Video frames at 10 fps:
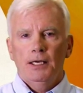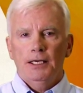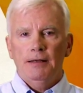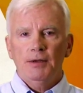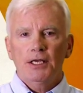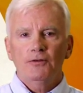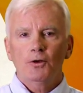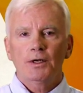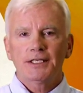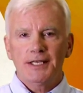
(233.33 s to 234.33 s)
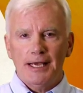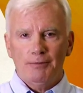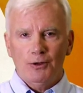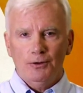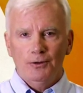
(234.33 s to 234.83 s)
Let me give you an
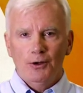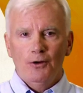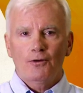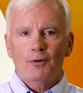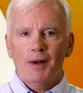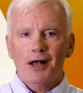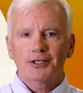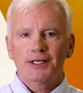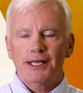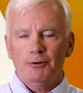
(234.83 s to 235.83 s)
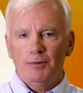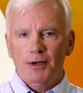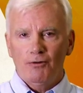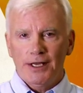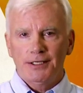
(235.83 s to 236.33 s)
example for a policy that would
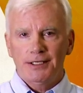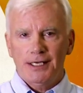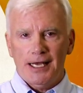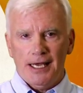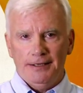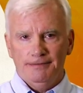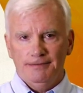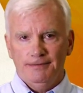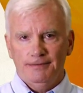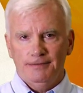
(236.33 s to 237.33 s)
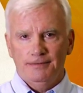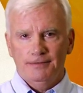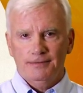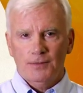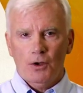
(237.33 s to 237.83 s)
be written today.
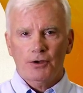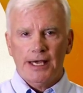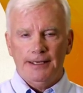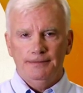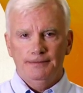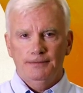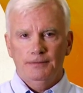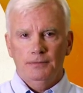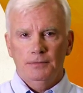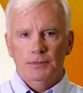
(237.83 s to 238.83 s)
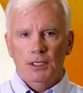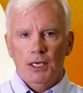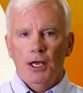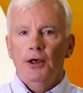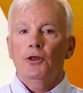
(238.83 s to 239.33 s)
Okay.
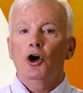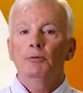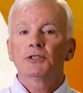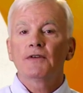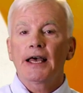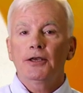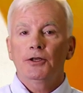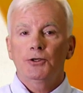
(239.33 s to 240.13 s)
The home is valued at